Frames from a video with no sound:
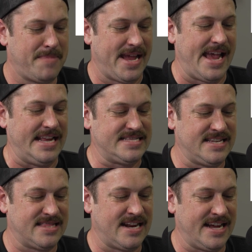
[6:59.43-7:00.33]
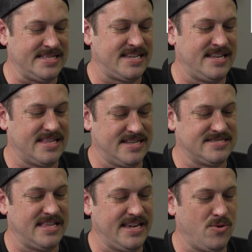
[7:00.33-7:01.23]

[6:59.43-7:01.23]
May 18th and 19th is the